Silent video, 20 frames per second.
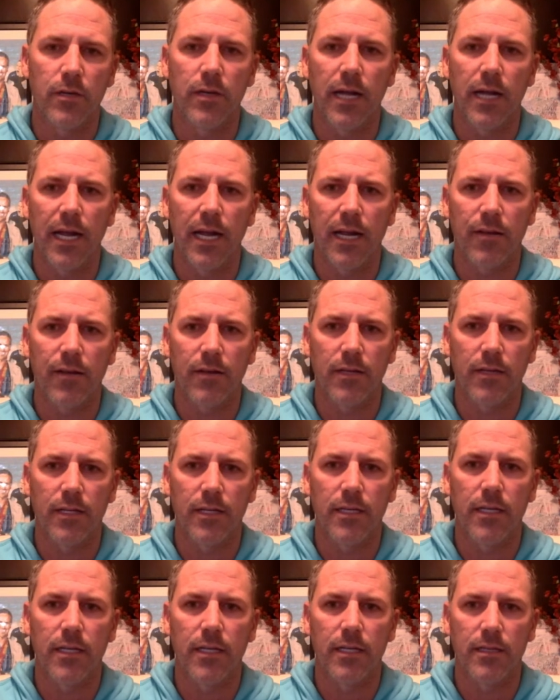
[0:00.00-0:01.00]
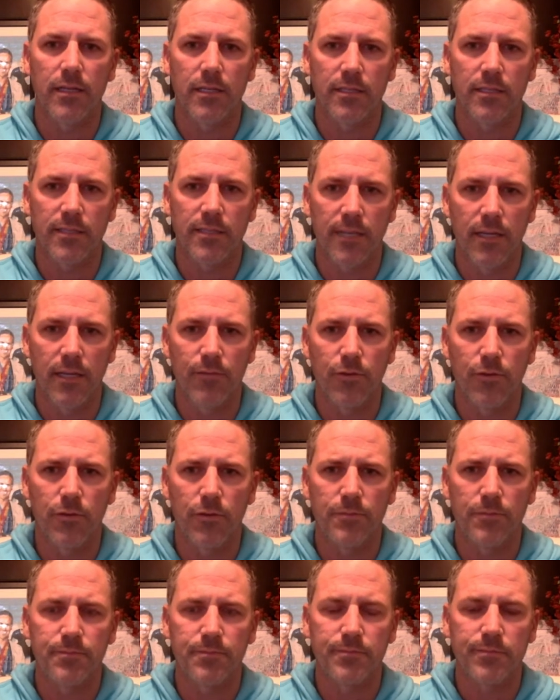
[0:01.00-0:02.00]
athlete at this
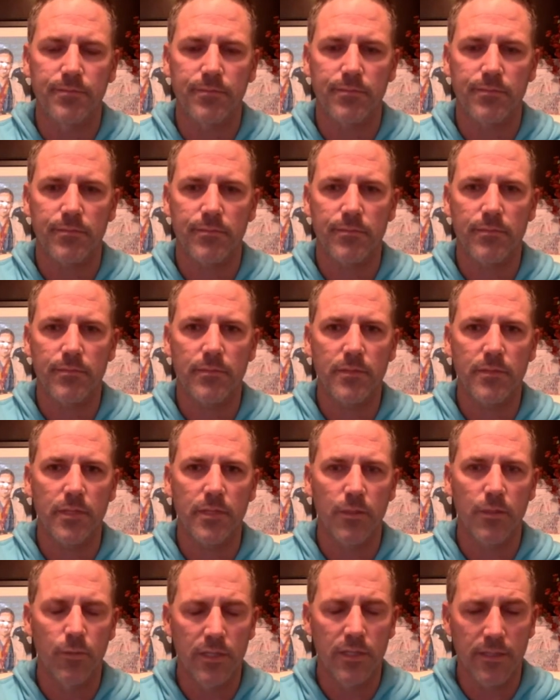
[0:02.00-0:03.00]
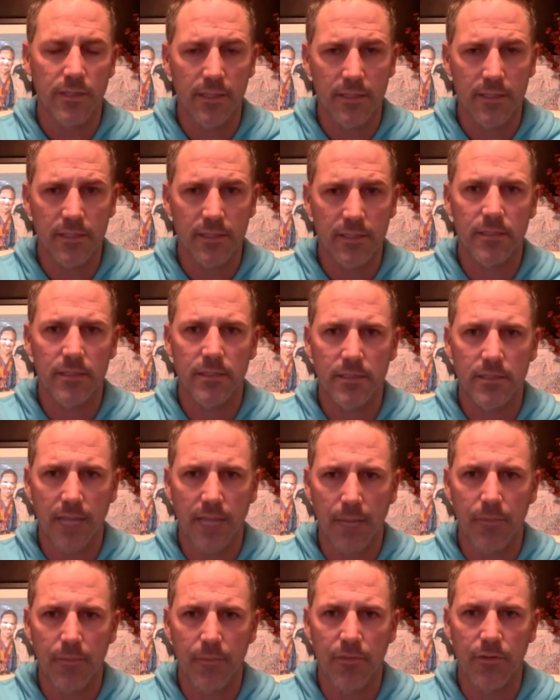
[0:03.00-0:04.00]
level with this
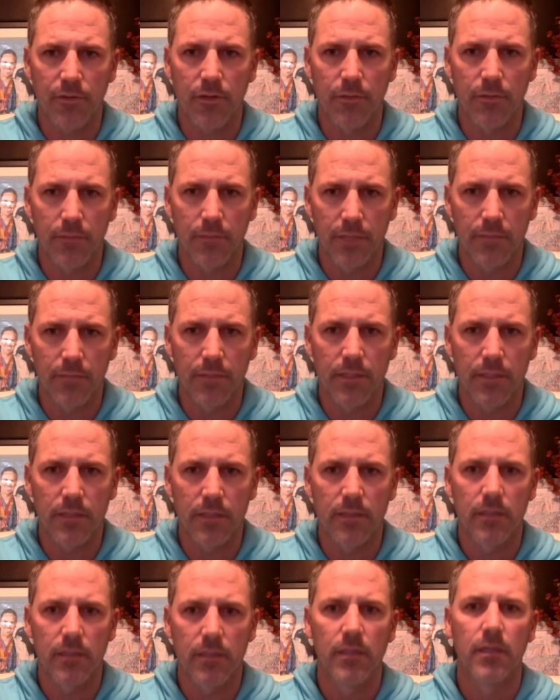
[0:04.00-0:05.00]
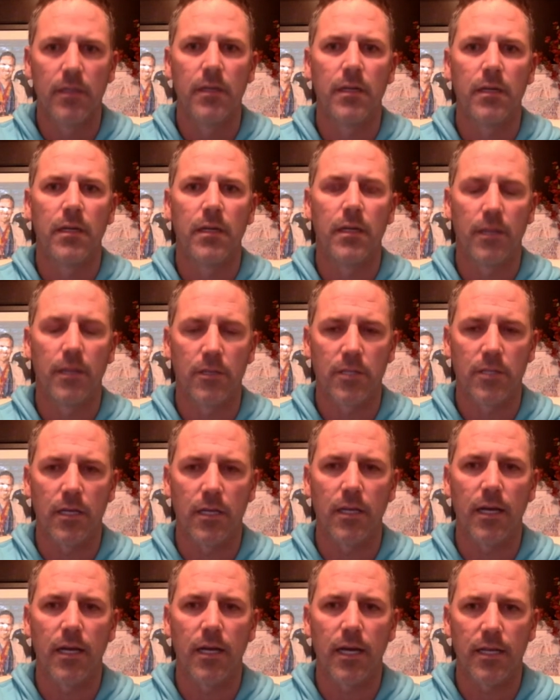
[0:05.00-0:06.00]
type of commitment, there's a
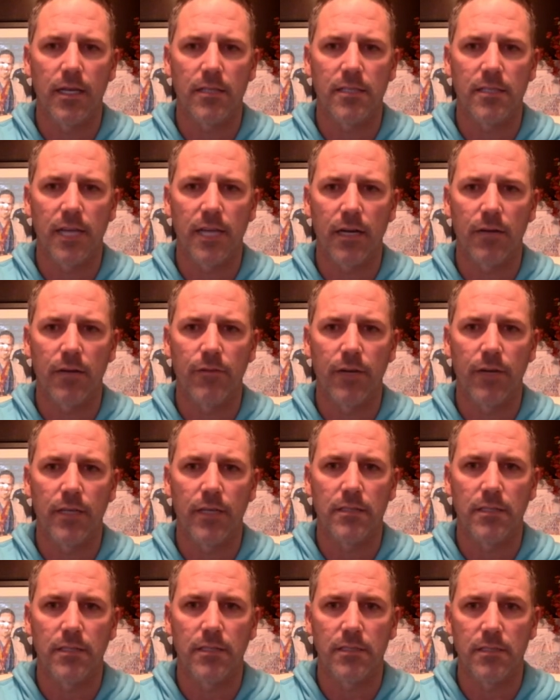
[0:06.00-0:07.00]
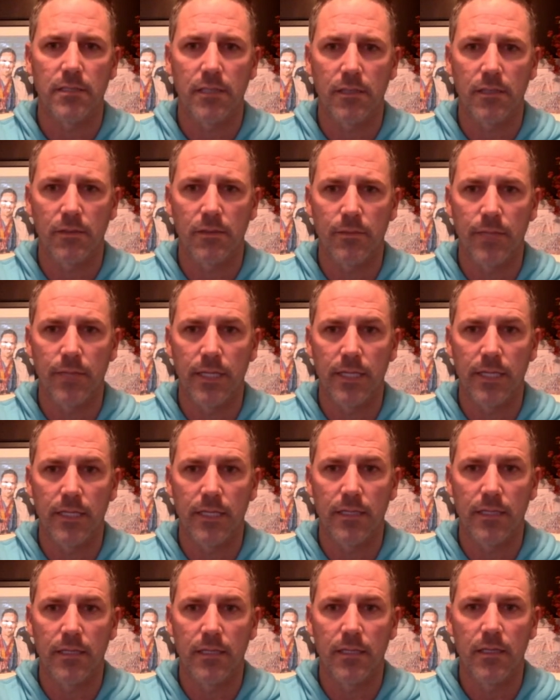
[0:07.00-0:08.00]
lot of sacrifices that are
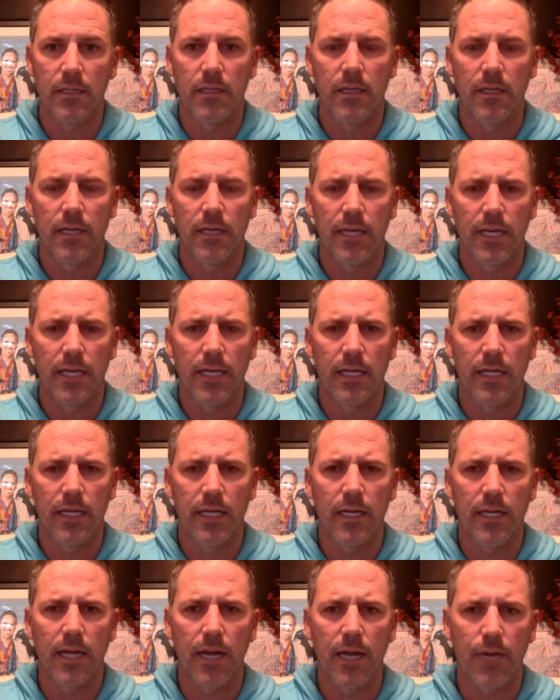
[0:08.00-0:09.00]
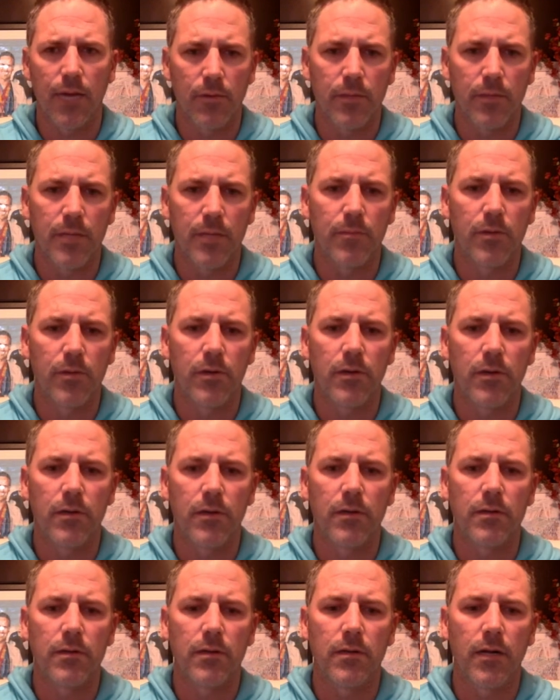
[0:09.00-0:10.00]
made. And I
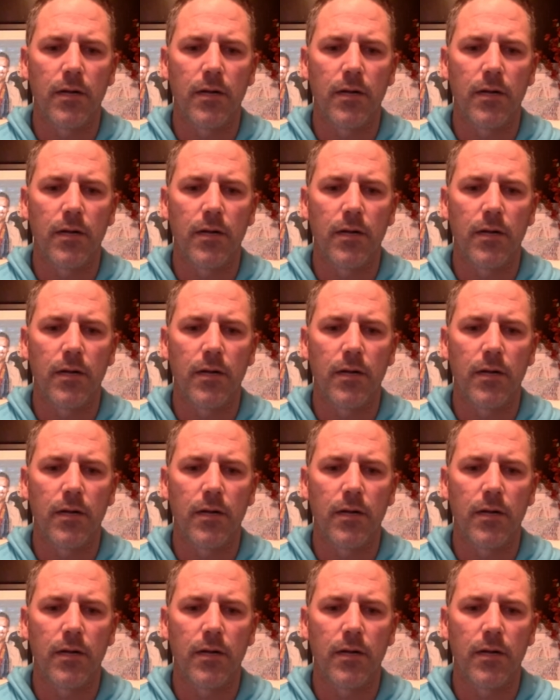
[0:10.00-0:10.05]
remember